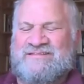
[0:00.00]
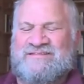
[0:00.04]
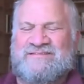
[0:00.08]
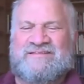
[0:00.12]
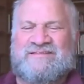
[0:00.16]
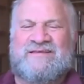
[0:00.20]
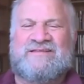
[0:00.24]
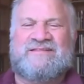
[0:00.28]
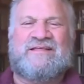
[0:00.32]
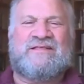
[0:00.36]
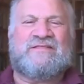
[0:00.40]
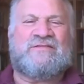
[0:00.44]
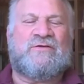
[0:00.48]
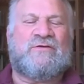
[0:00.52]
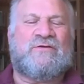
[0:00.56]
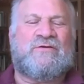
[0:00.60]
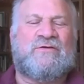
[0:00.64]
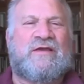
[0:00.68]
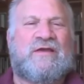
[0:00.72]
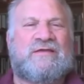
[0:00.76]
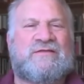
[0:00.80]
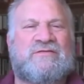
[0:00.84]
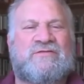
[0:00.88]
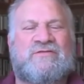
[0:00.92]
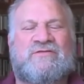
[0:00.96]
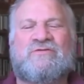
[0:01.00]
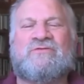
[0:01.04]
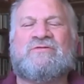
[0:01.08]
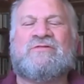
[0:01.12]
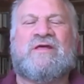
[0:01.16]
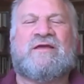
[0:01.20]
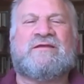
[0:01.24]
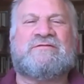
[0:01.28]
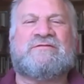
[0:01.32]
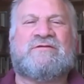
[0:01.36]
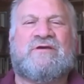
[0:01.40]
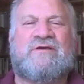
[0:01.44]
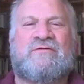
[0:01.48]
No, that's okay. It's too
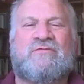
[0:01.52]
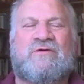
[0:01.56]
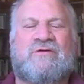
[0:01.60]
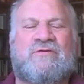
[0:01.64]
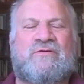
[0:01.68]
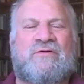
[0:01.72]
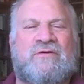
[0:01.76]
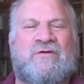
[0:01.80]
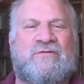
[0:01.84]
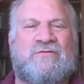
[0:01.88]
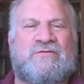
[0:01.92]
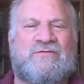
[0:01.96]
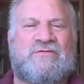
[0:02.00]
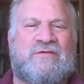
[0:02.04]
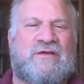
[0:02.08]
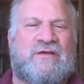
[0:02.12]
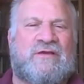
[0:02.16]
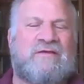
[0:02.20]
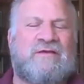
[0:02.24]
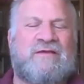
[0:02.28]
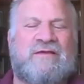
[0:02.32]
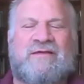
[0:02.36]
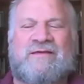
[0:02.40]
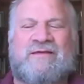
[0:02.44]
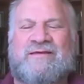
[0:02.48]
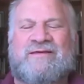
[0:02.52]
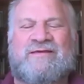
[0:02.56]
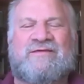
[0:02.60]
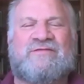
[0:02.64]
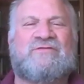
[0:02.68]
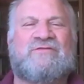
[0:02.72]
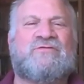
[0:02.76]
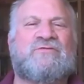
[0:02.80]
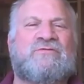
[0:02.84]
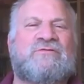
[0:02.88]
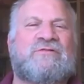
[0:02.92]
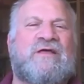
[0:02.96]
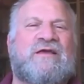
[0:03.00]
late to, what do I always say? It's
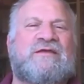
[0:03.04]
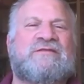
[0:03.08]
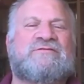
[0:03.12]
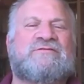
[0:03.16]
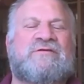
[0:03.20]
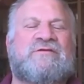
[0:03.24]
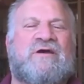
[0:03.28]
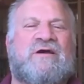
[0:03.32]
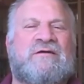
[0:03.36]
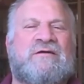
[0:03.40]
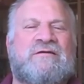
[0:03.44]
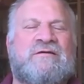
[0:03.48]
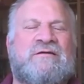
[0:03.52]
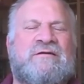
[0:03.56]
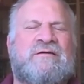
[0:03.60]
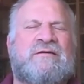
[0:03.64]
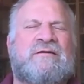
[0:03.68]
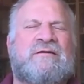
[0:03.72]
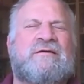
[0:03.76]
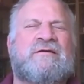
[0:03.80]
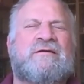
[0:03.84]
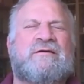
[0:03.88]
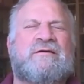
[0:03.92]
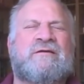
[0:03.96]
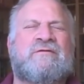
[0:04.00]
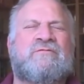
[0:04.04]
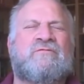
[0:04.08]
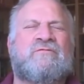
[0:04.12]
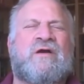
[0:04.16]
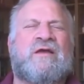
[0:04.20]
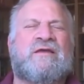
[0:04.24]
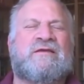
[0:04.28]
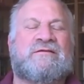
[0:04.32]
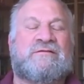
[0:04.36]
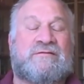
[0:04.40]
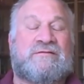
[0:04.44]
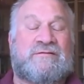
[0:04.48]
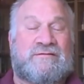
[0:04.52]
too late to
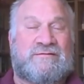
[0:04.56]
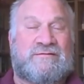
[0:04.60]
wait.